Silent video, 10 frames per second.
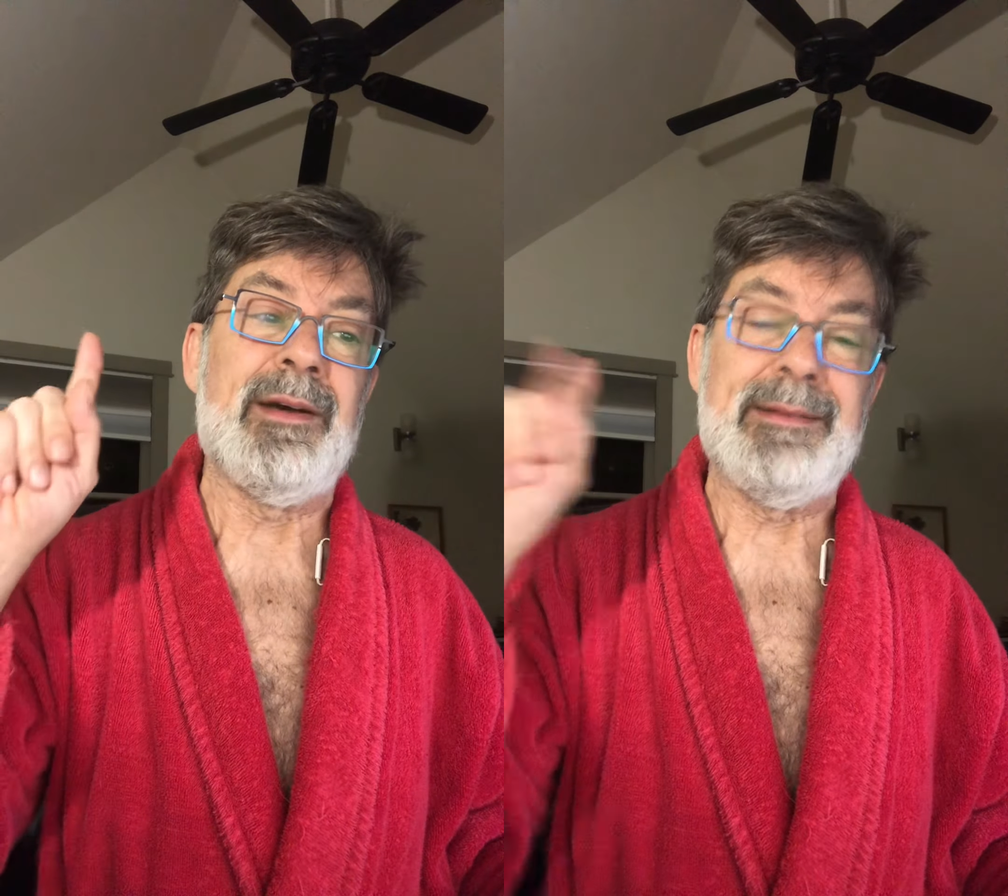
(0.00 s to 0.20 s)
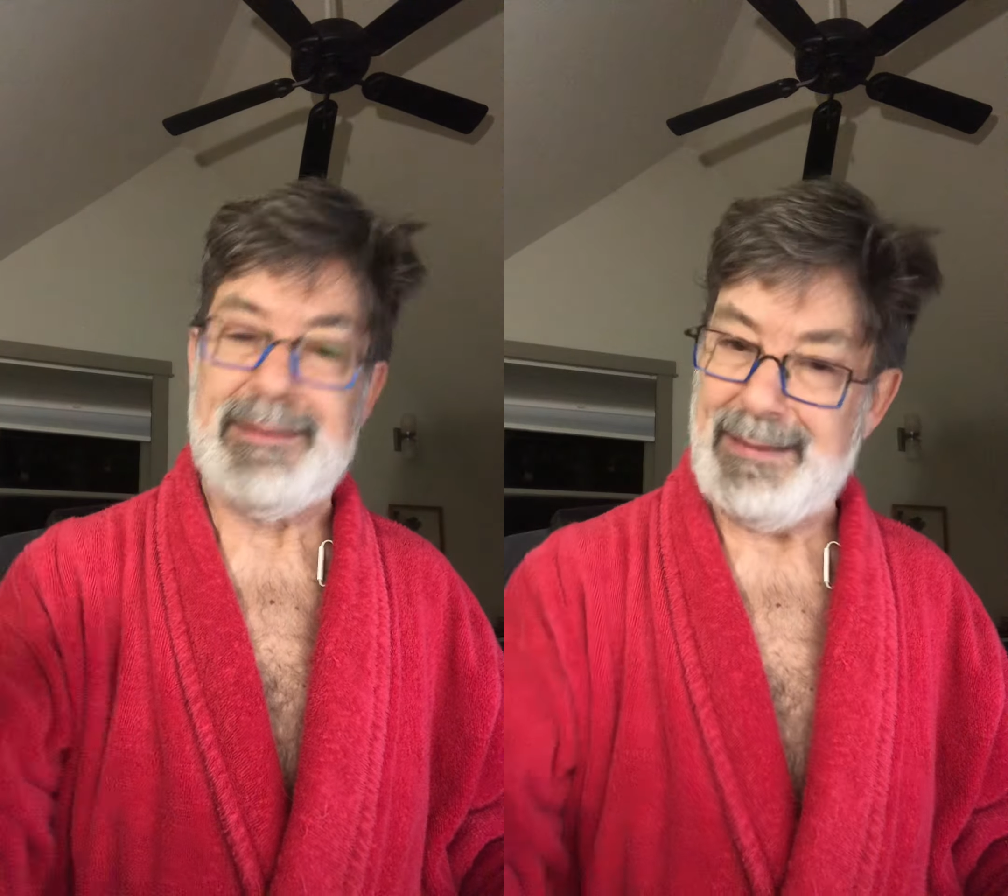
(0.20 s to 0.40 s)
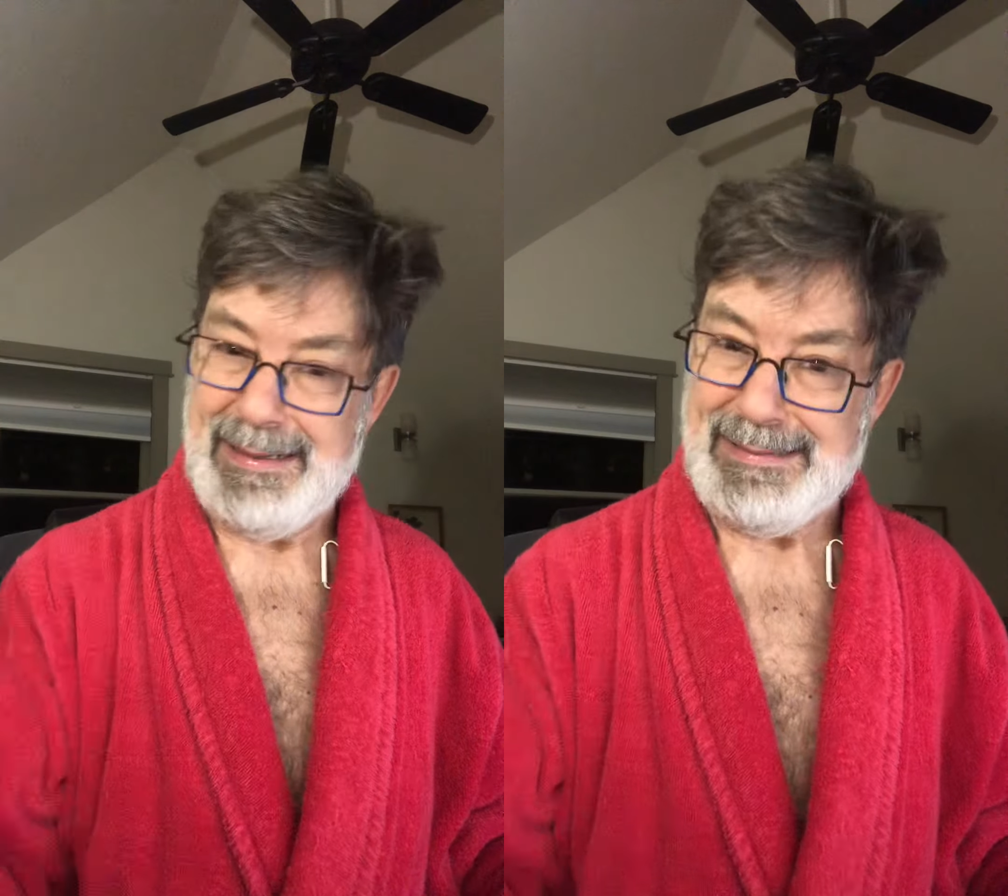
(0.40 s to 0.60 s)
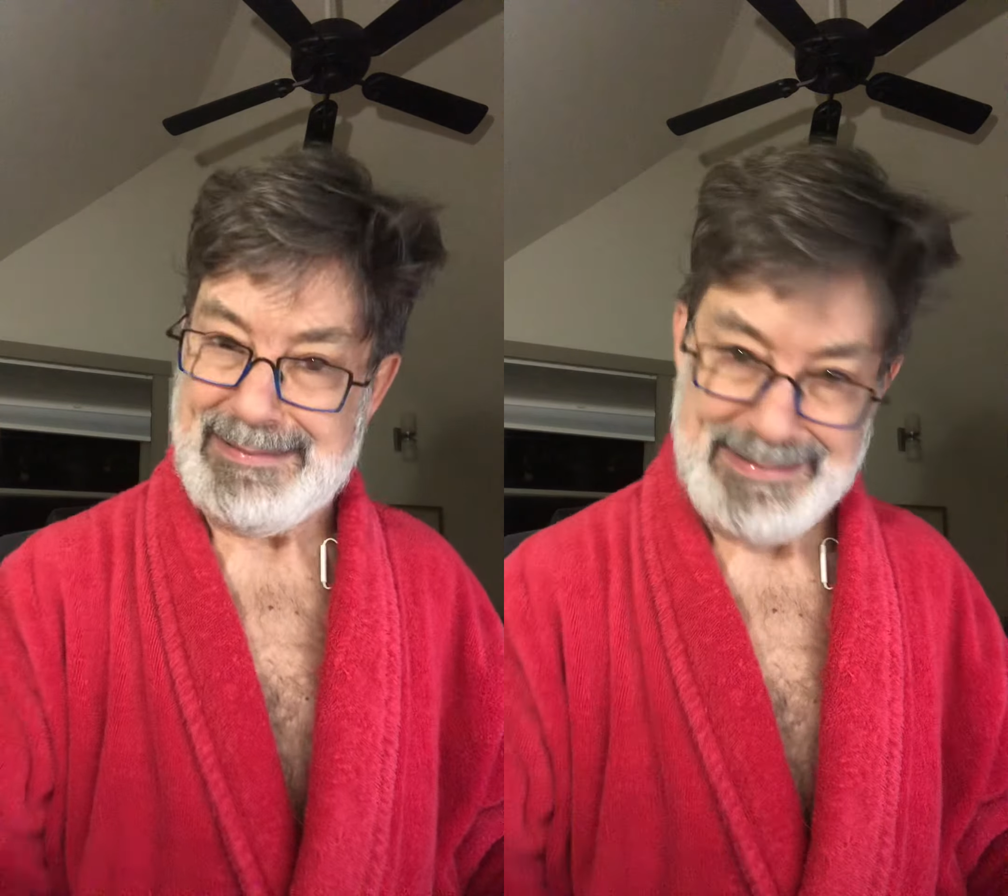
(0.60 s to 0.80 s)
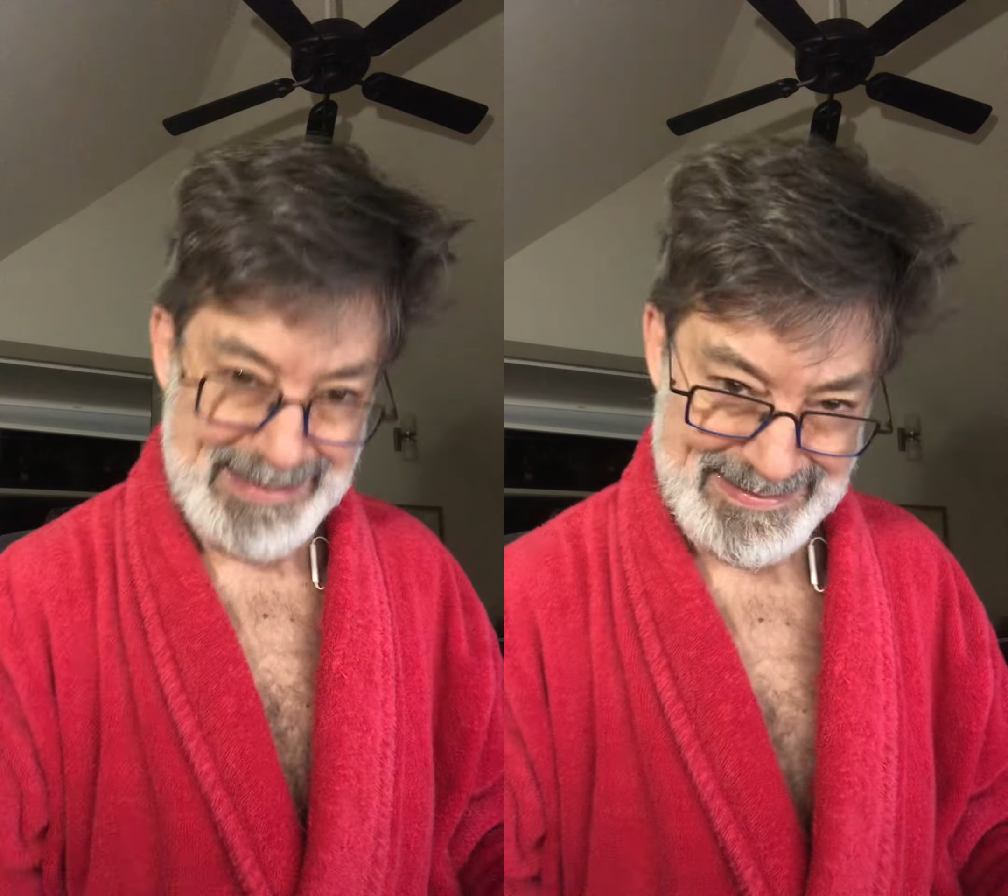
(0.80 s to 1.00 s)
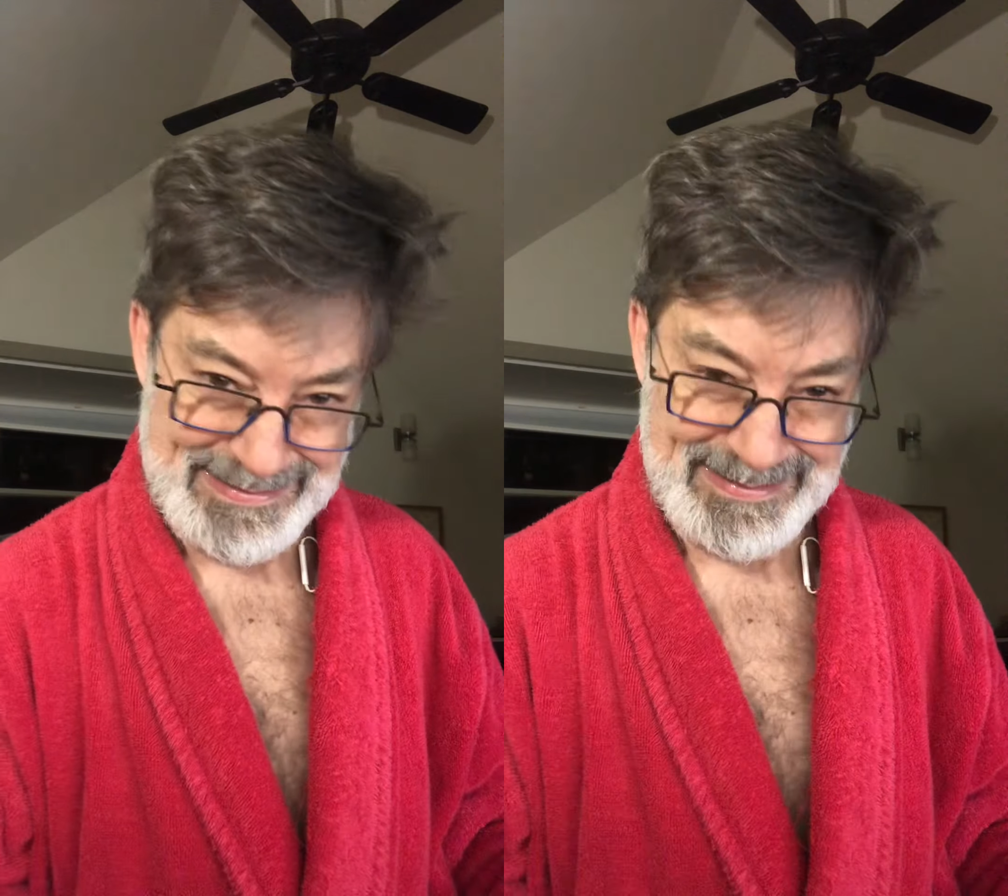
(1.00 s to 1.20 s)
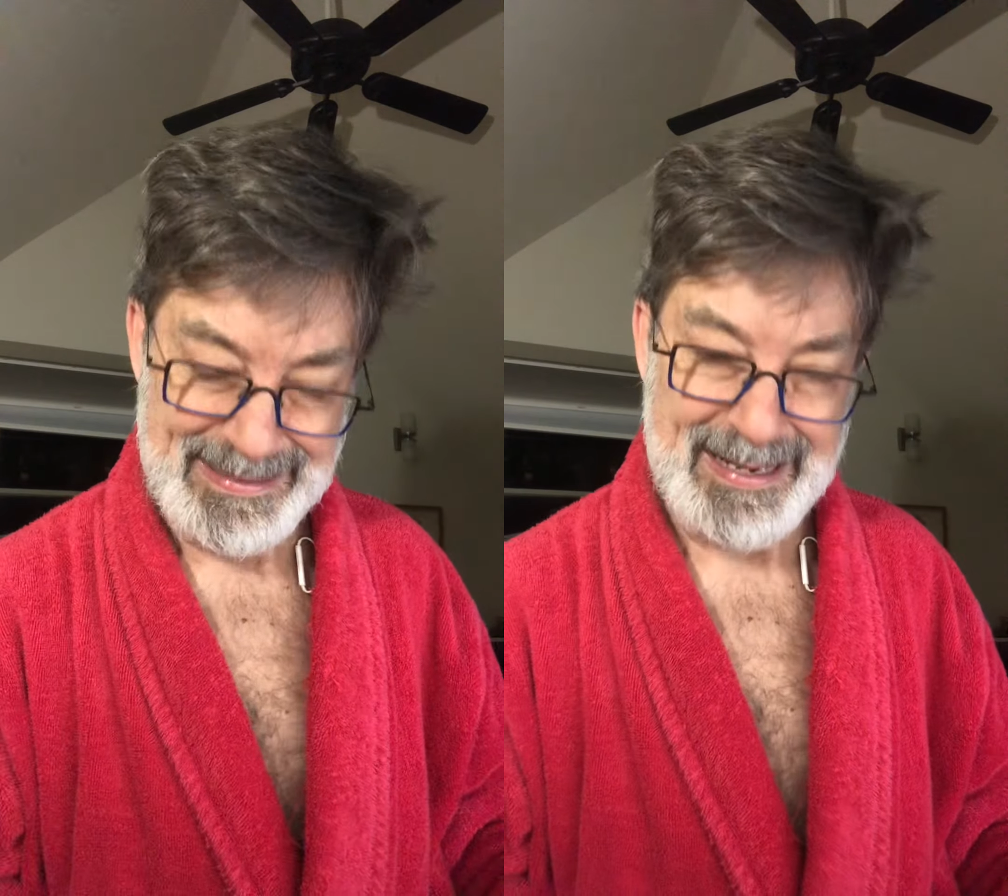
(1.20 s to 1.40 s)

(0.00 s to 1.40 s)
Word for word: until 8.19